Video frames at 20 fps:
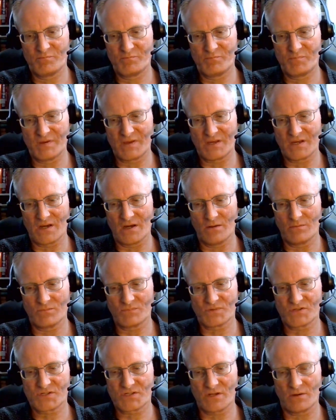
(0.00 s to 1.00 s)

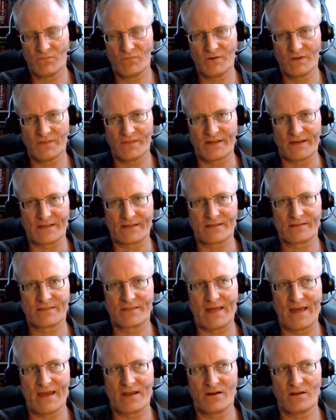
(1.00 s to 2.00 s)
becomes somewhat like
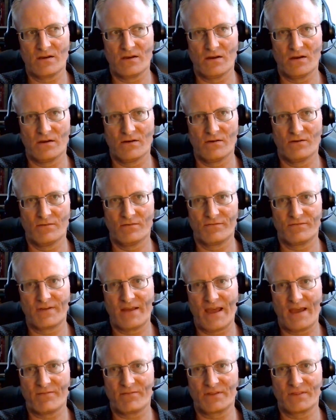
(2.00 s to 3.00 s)
that of
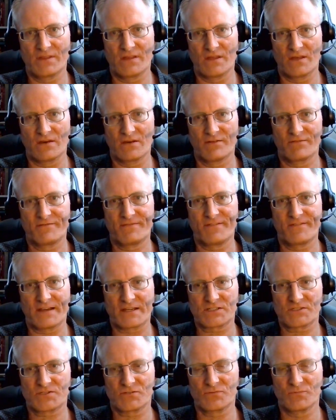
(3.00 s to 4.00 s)
having the
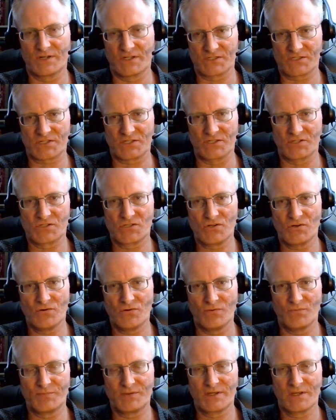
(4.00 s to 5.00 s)
effects when it's
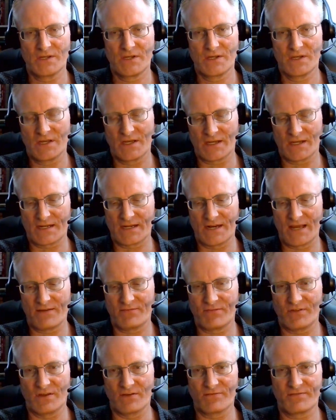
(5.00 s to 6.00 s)
consumed. It can have
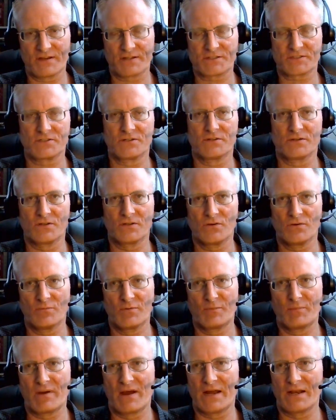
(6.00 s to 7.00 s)
the effects on the
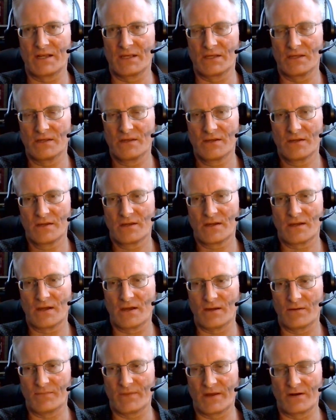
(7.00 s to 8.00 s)
human body
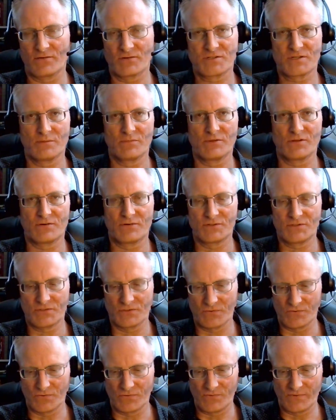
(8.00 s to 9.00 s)
that are similar
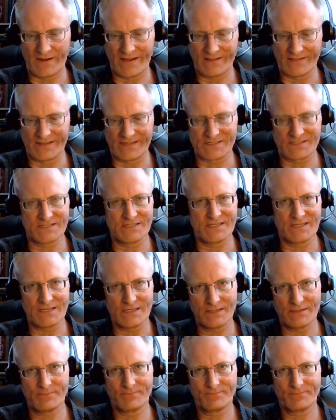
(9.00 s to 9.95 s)
to LSD,